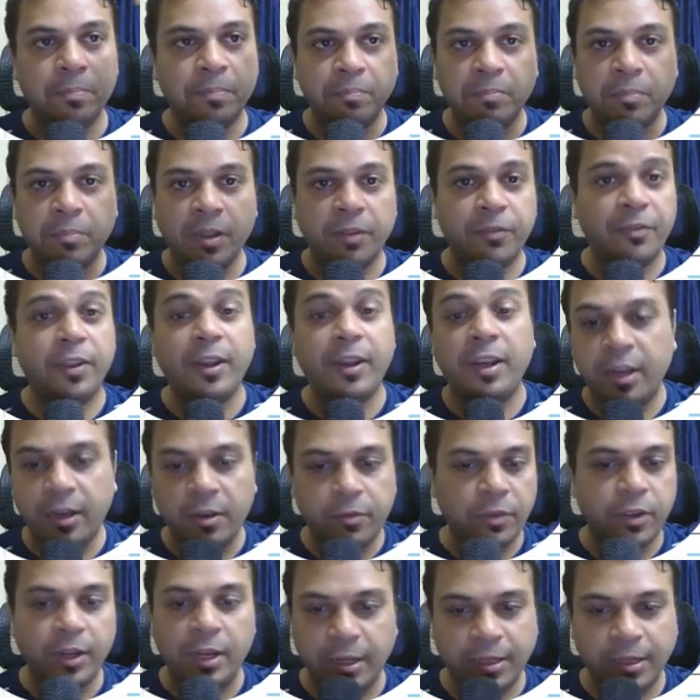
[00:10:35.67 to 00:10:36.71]

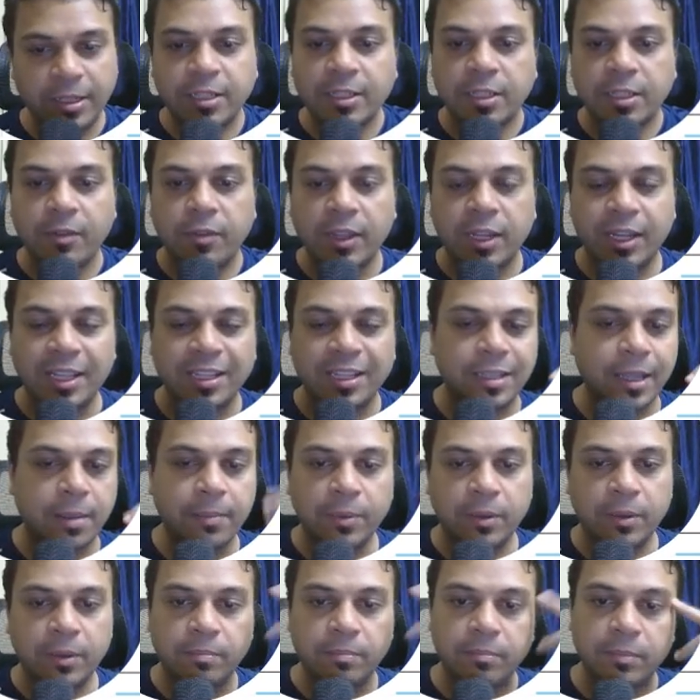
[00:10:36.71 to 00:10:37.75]
affiliate, just giving an
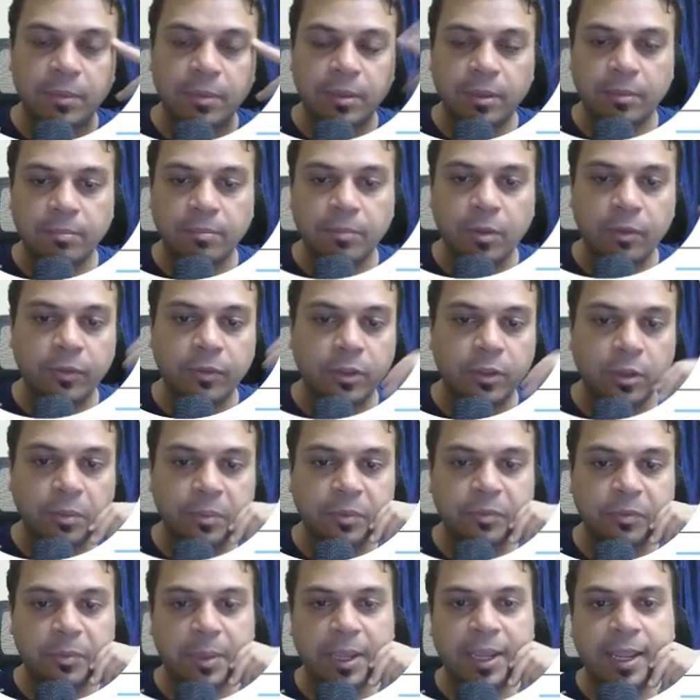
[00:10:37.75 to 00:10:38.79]
example off the top
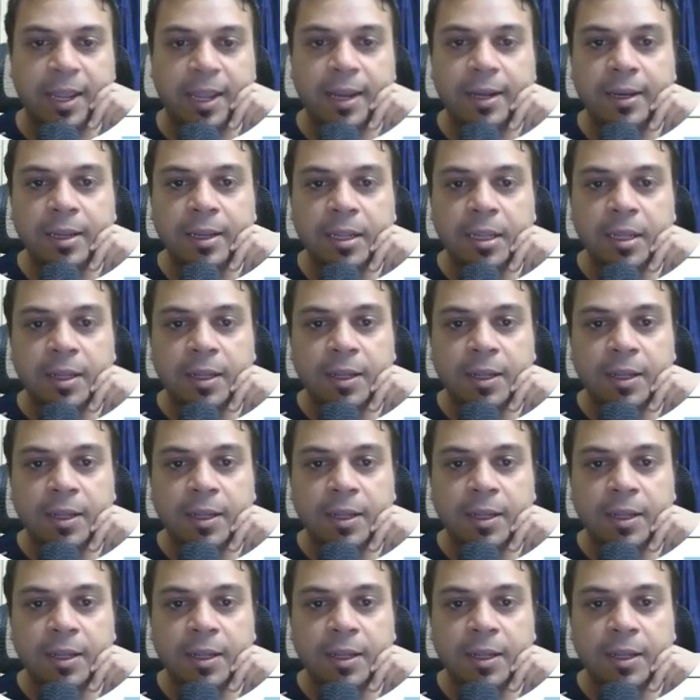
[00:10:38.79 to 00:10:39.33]
of my head.